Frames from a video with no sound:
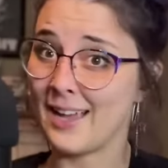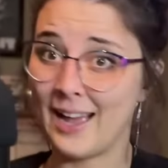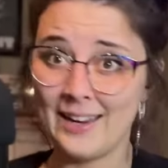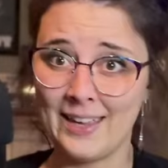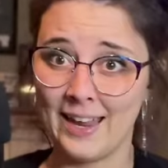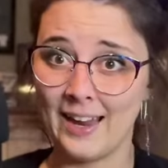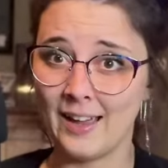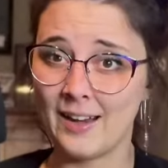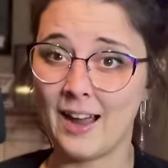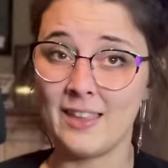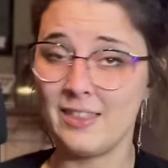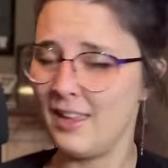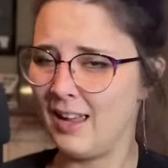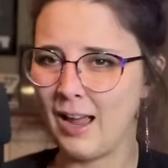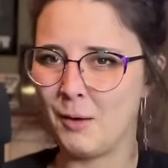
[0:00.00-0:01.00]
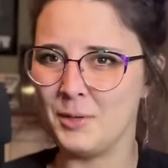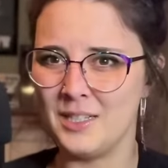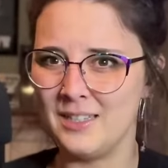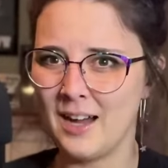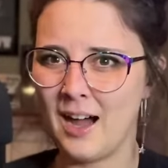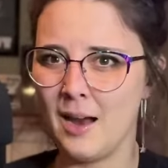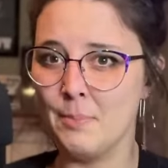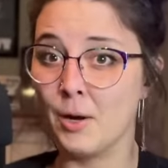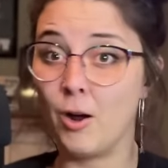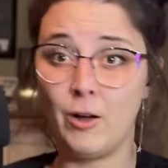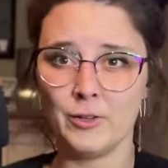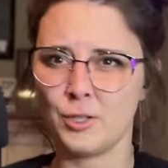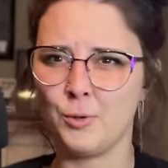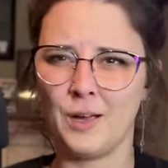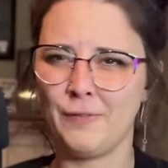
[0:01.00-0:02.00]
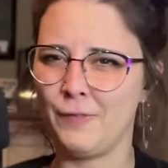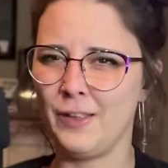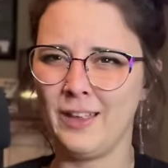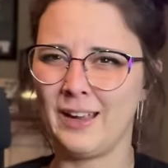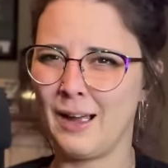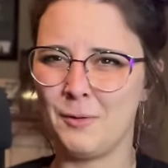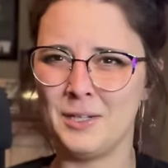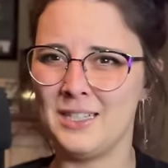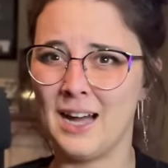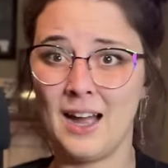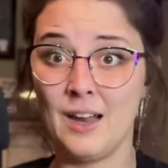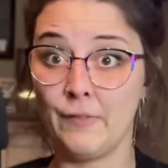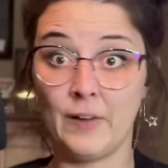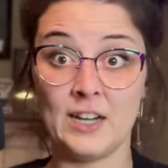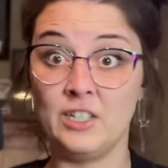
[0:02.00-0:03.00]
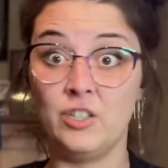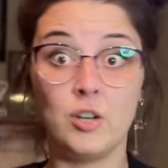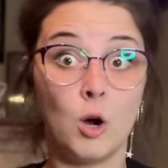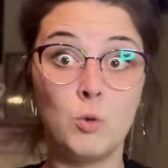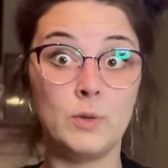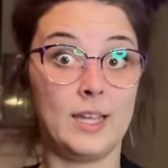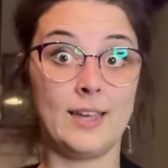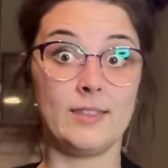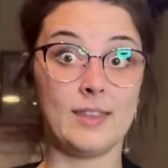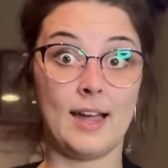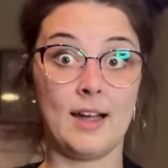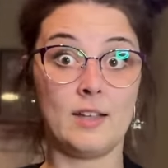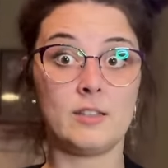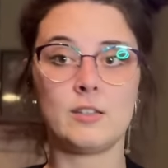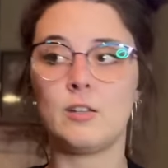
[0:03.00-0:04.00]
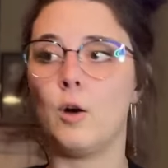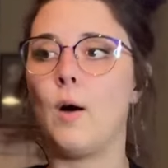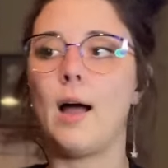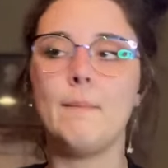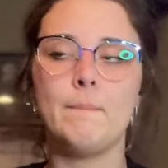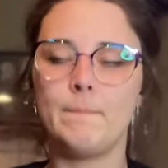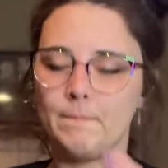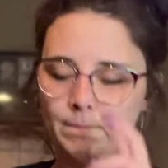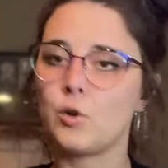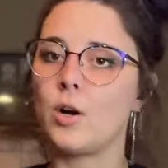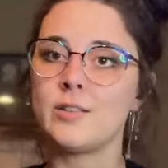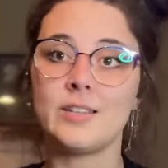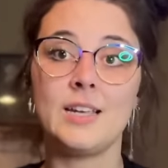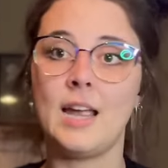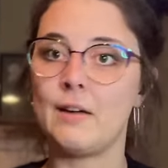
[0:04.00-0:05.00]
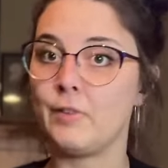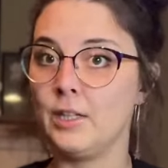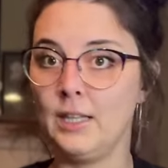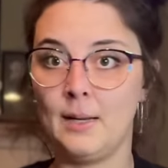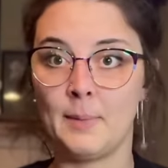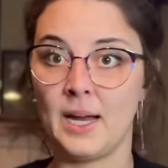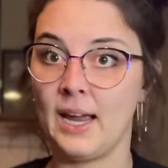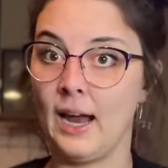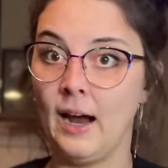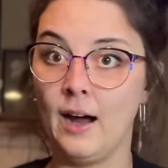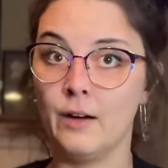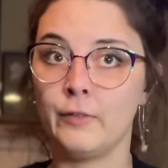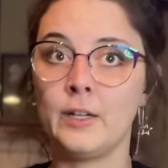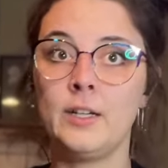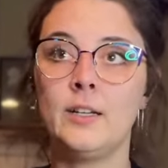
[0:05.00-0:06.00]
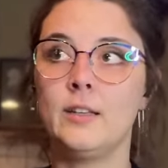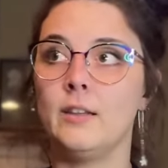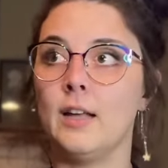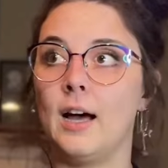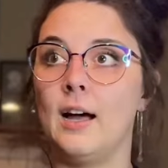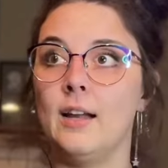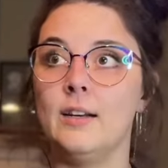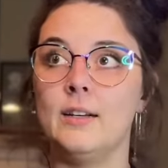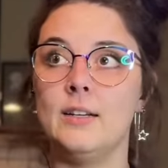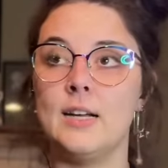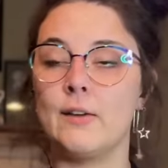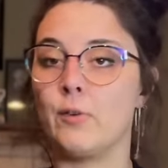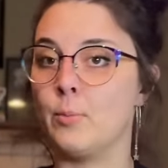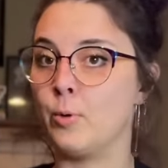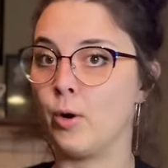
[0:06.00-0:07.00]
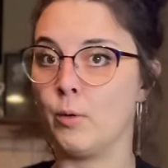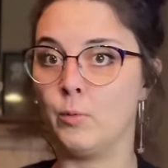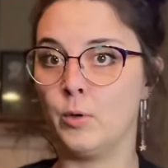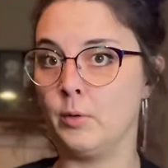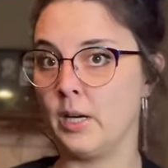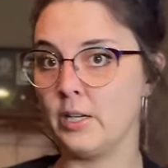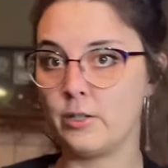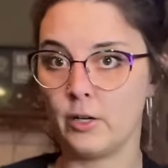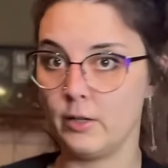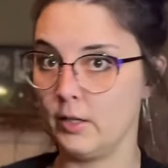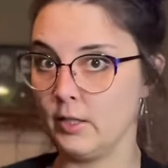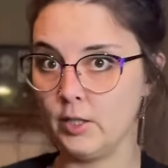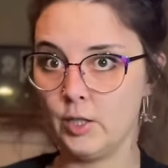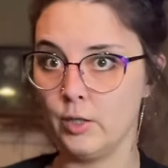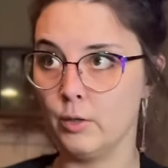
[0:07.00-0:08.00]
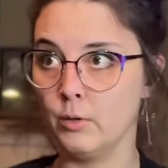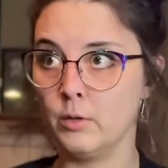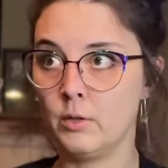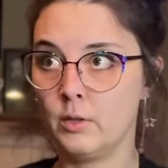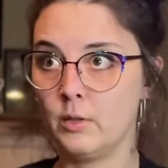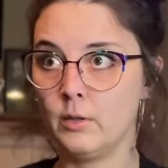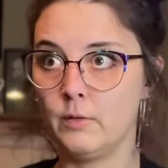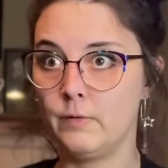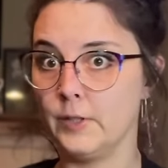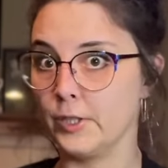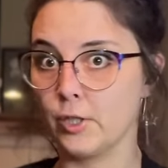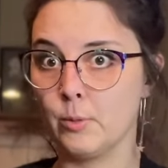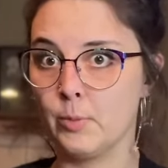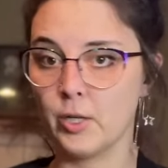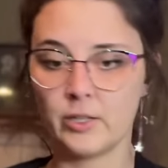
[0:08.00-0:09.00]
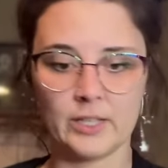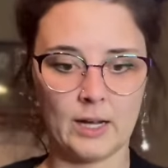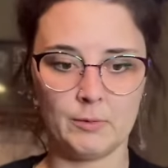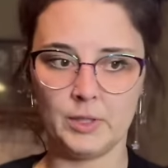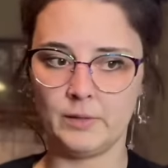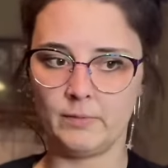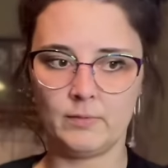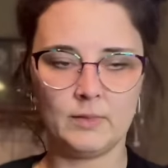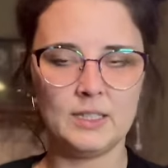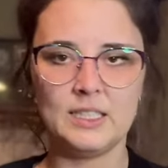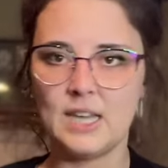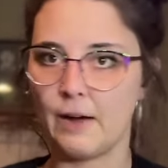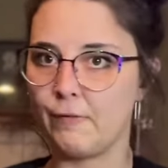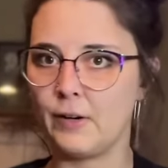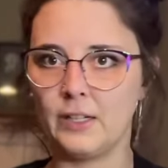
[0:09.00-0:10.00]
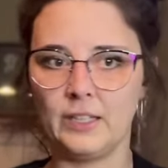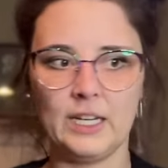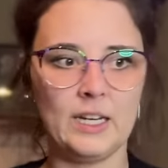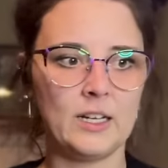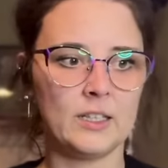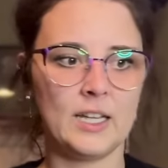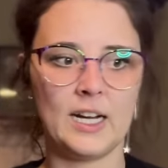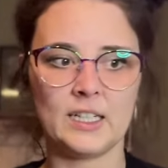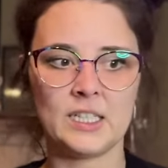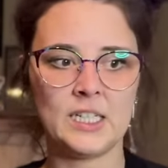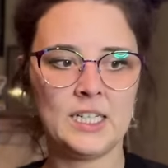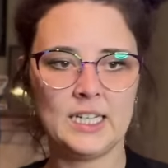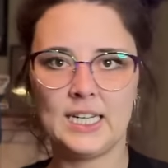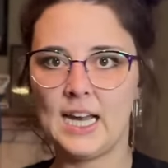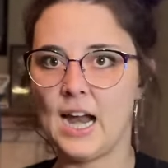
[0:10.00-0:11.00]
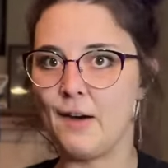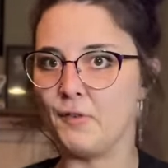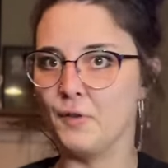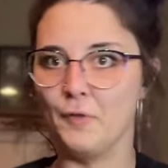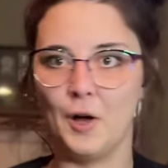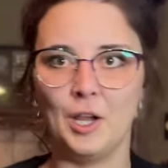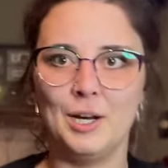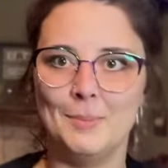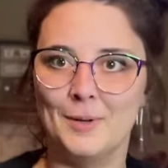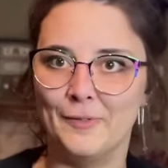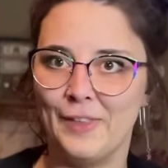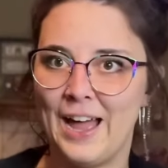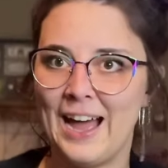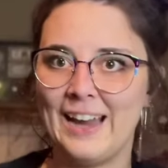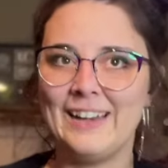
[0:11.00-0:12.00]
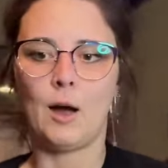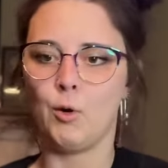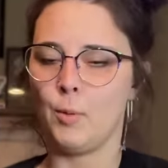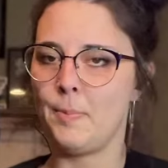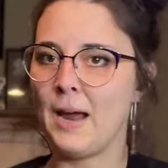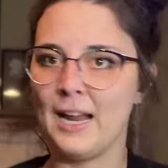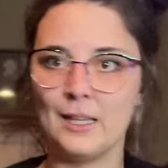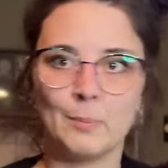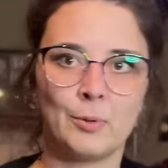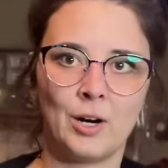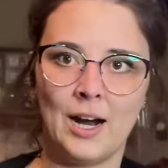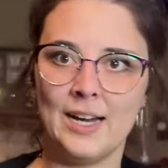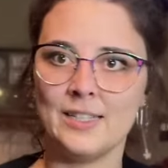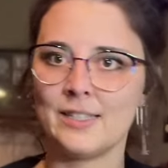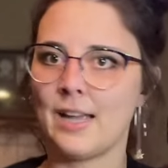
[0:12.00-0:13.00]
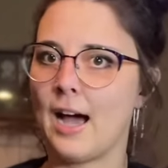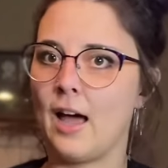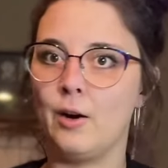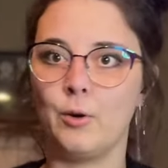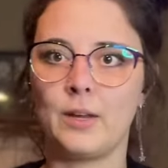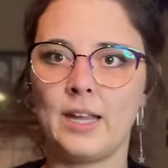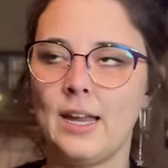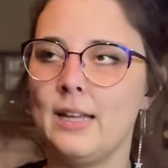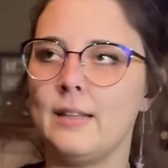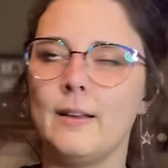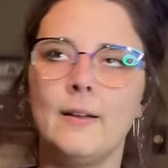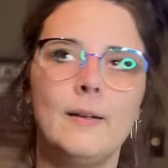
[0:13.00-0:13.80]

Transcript: I can't. I think I would die, but also I feel like I would die if I don't get that. So I'm crossing every limb I have that Nevermore will get turned into physical books. I would definitely collect every volume of that. I would pay the price. I don't care.